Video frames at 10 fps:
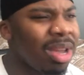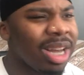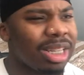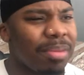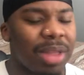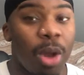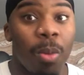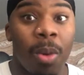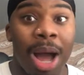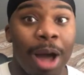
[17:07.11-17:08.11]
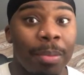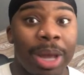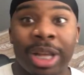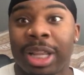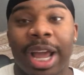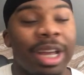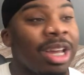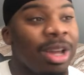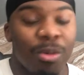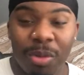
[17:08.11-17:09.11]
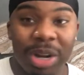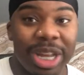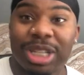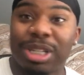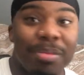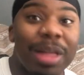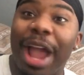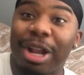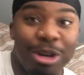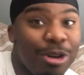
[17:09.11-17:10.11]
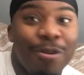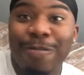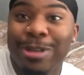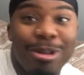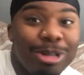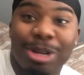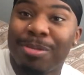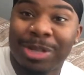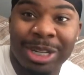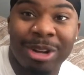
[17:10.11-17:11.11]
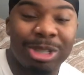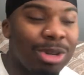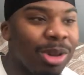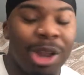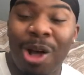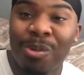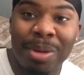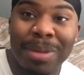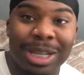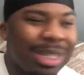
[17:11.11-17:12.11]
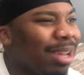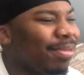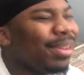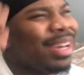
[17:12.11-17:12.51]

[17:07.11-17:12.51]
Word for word: Cause I'm like, wow, man, like we're getting some like new YouTubers here too, along with myself,